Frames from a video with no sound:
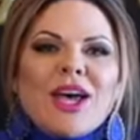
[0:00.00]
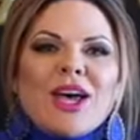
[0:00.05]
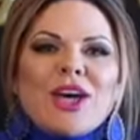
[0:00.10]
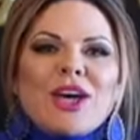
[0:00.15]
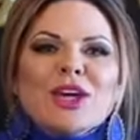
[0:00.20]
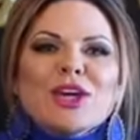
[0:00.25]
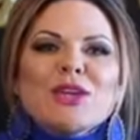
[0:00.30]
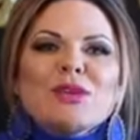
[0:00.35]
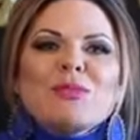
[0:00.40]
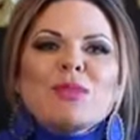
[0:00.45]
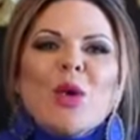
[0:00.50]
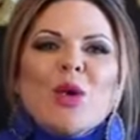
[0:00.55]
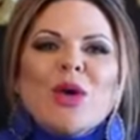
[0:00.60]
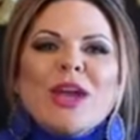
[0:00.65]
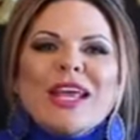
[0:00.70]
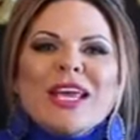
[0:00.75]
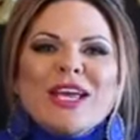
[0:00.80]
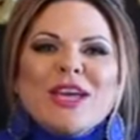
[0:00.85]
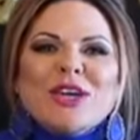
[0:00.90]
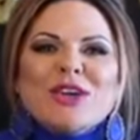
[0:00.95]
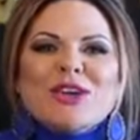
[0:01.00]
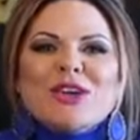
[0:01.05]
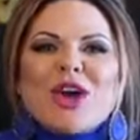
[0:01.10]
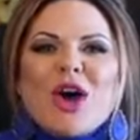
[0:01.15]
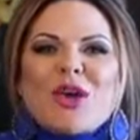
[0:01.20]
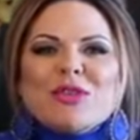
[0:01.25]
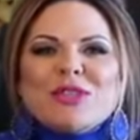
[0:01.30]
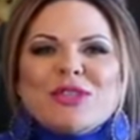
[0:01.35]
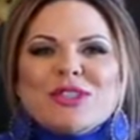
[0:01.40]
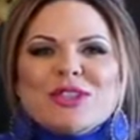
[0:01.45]
Good morning, good
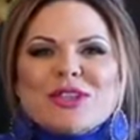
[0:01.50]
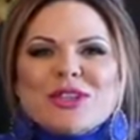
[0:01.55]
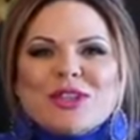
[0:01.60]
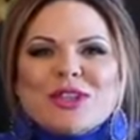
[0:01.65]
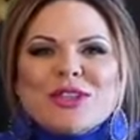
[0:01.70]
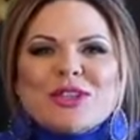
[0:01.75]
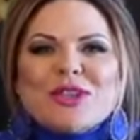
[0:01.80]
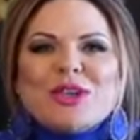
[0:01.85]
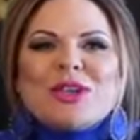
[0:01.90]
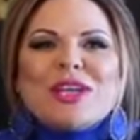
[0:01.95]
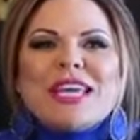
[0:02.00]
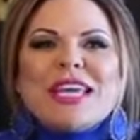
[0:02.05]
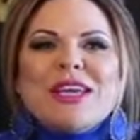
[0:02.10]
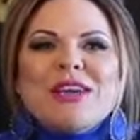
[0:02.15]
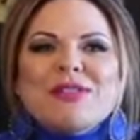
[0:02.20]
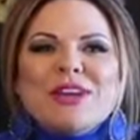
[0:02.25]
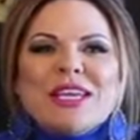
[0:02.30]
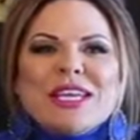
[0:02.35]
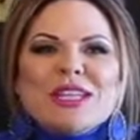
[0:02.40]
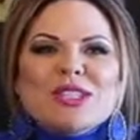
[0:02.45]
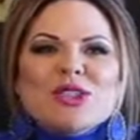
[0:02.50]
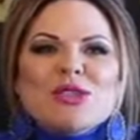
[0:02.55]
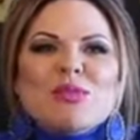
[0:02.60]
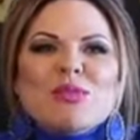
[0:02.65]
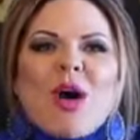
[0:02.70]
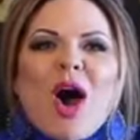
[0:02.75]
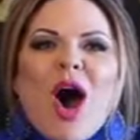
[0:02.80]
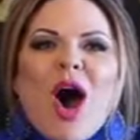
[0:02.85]
afternoon, good evening to my